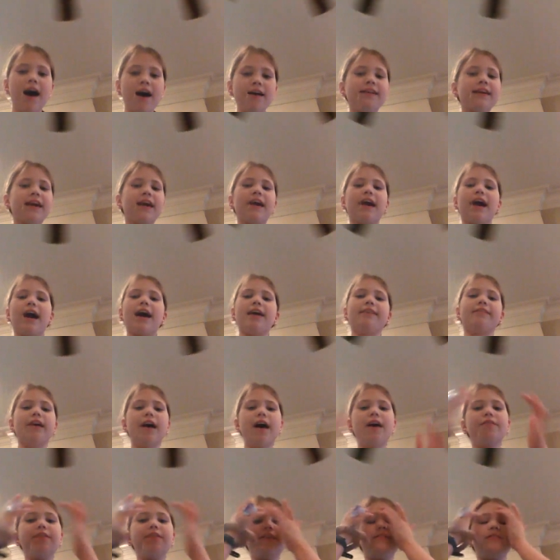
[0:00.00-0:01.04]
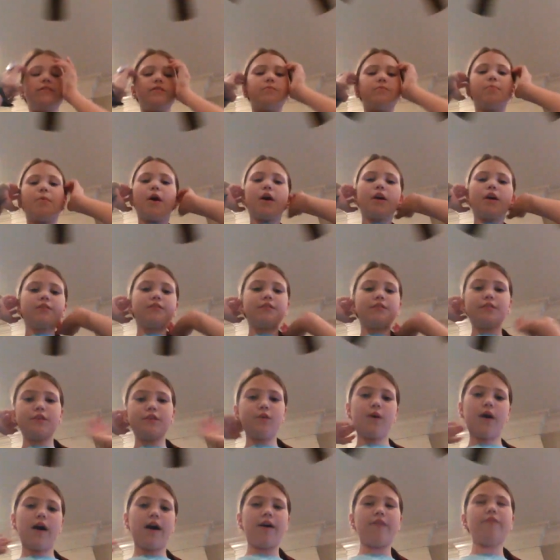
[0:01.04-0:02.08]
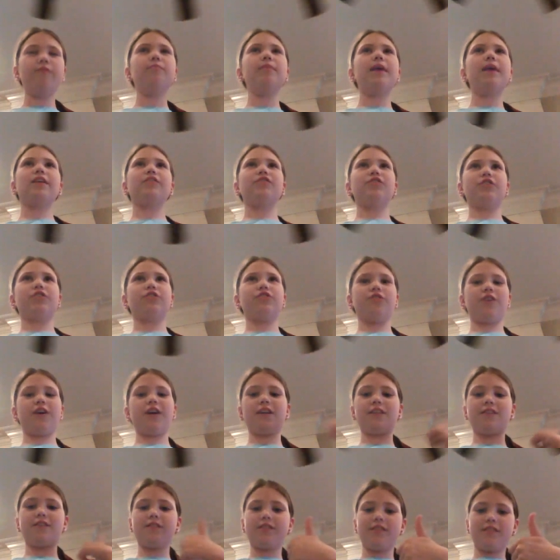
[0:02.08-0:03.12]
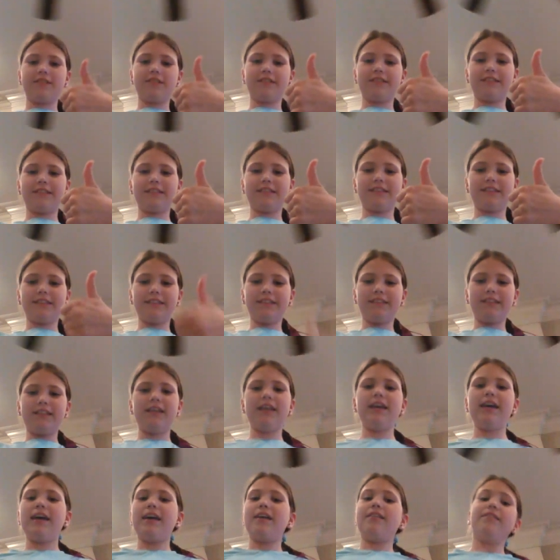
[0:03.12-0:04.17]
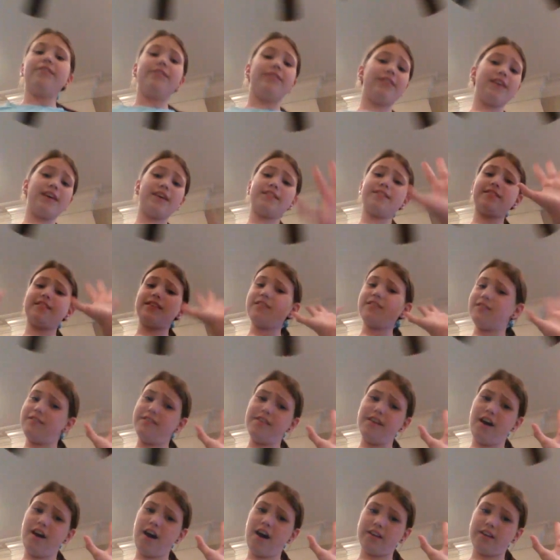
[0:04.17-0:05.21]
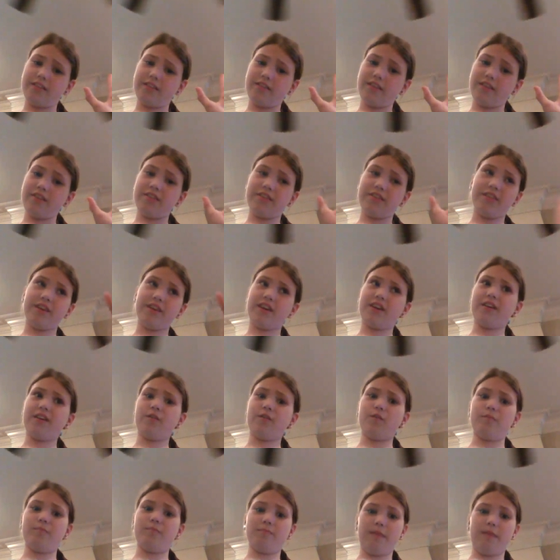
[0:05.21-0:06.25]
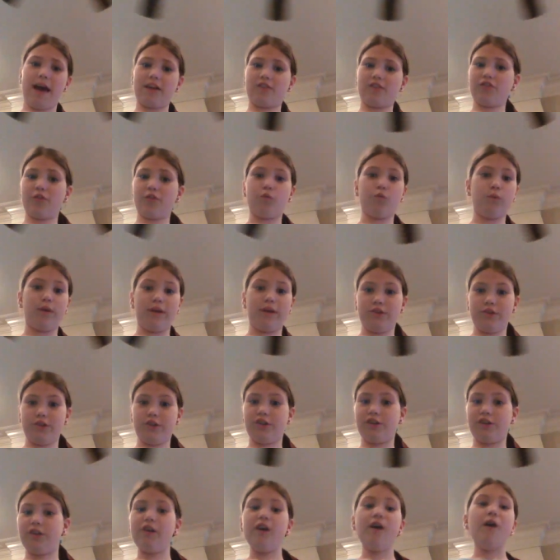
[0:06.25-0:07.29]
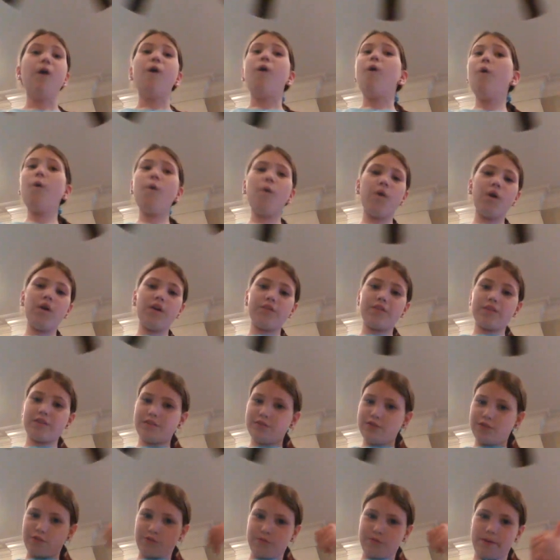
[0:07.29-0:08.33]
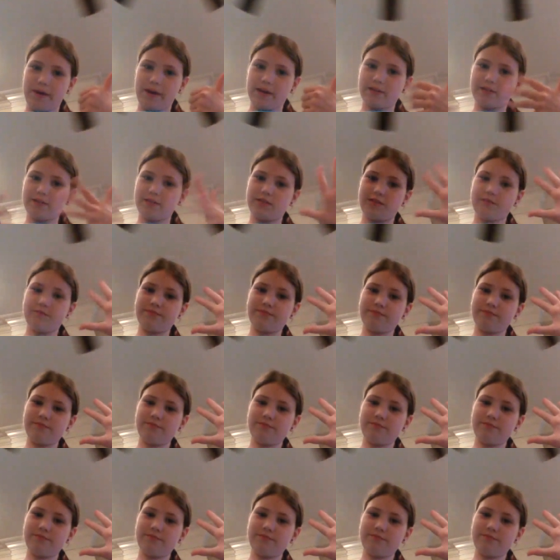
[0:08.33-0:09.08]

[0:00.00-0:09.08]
Okay guys, this is part two of magic tricks. This is not the magic wizard or the toothpicks.